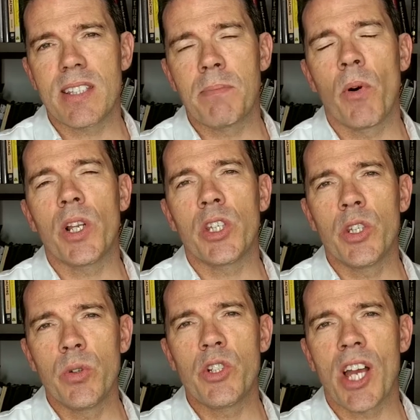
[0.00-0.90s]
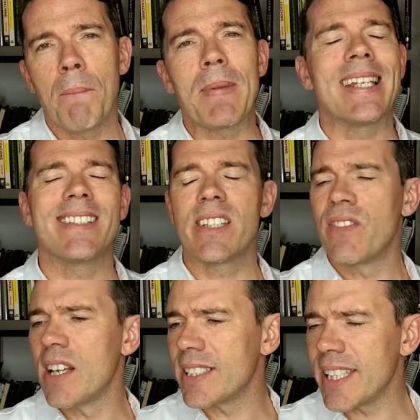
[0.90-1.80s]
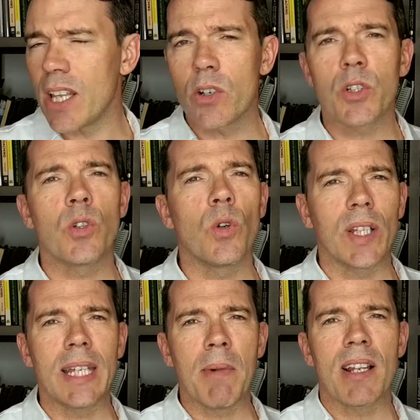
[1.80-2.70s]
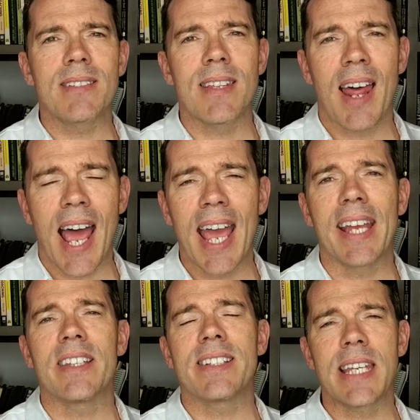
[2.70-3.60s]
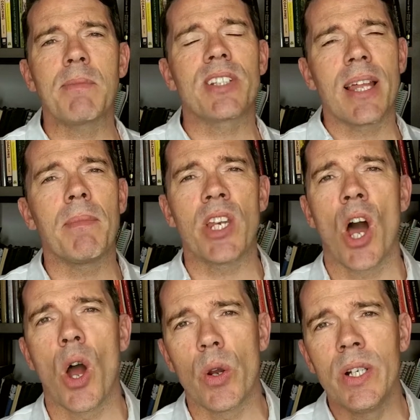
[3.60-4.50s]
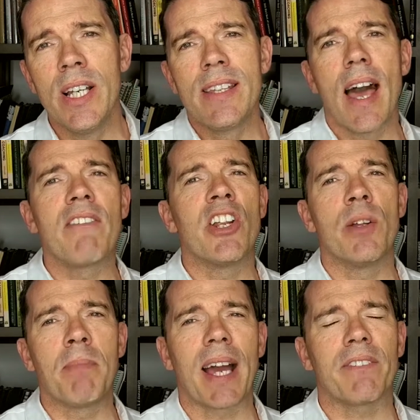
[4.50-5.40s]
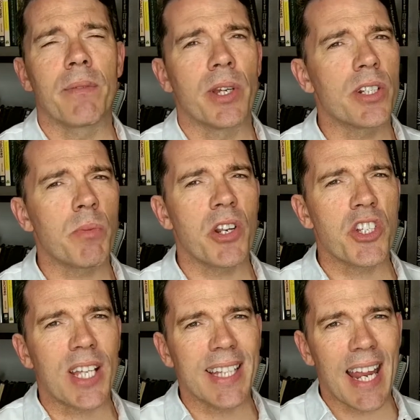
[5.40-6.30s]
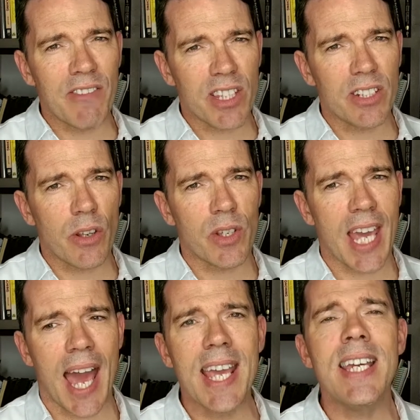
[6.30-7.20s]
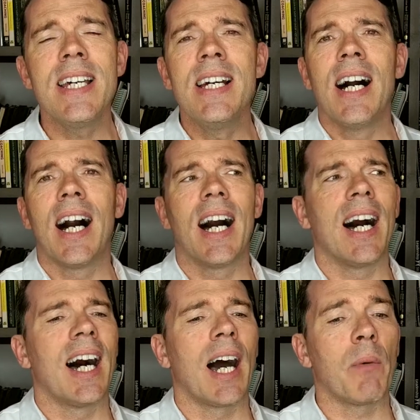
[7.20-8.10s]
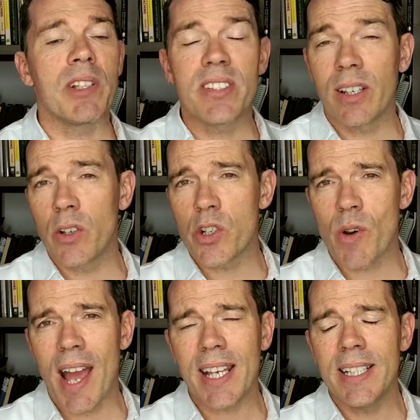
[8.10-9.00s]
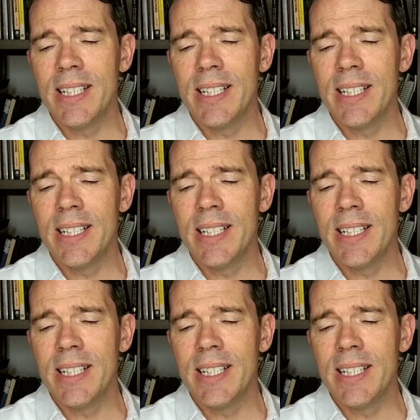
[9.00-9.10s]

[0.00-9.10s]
is the point you jump in as the advisor, get on a call, email and say, hey, the team has let me know they haven't heard back from you. I just want to check that everything's okay. Are we still on track?